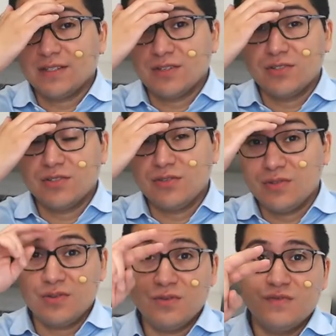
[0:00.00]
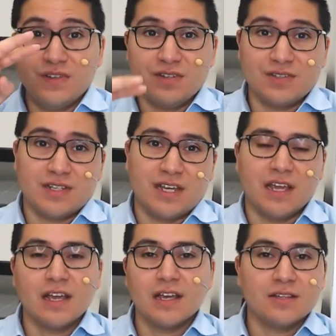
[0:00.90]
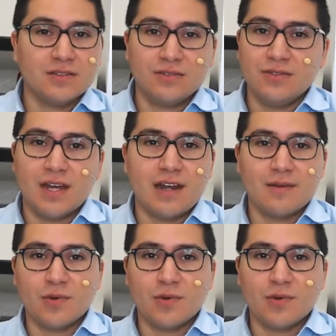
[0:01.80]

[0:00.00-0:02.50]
So I used to do 2 videos a day. Don't do that anymore.